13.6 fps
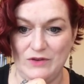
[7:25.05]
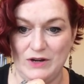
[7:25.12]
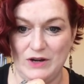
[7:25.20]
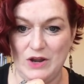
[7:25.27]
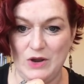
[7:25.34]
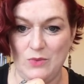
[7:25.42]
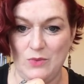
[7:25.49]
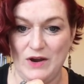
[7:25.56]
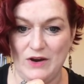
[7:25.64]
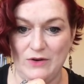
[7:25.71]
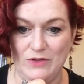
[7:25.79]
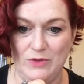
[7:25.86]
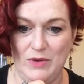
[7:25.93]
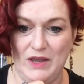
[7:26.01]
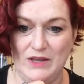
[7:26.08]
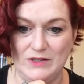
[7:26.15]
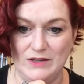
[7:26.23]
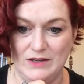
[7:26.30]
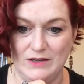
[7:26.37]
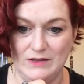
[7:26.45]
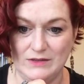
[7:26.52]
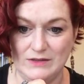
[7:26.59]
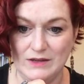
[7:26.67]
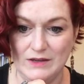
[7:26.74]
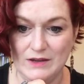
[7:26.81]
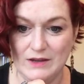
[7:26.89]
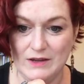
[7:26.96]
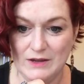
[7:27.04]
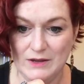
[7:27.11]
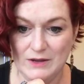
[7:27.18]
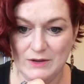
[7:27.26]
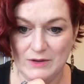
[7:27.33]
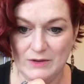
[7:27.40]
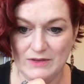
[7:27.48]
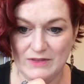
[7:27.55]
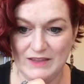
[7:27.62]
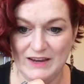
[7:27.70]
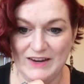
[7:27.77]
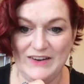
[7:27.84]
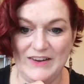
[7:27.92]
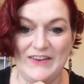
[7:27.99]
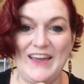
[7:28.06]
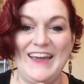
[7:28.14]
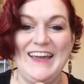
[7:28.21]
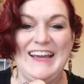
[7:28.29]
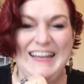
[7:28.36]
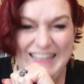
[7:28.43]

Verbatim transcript: gonna know where on the page it is. There. Okay.